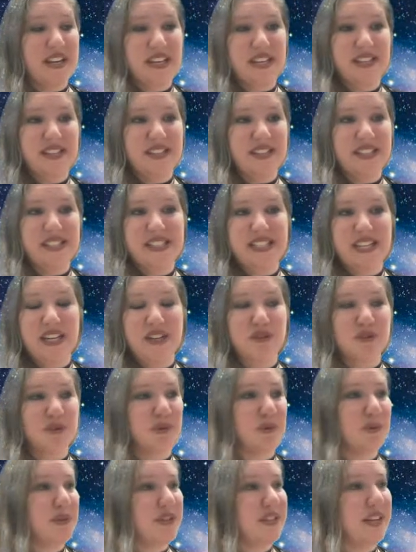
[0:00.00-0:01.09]
Is this a
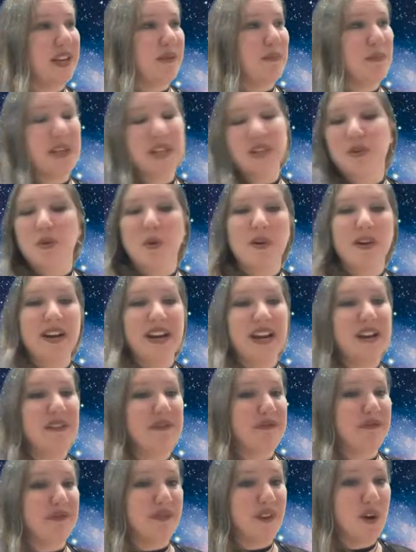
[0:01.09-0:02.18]
true statement or a
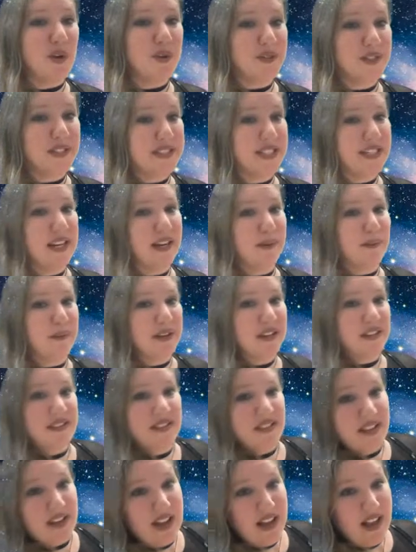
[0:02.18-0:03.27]
false
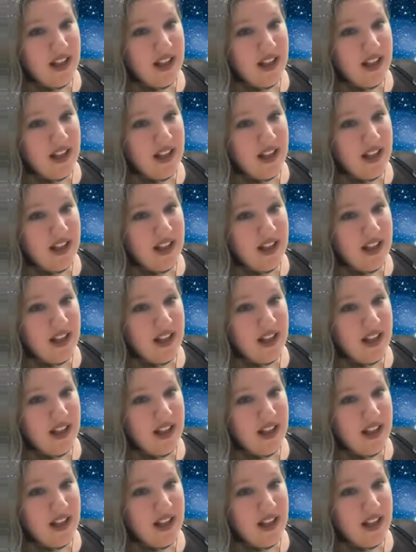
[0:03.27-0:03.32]
statement?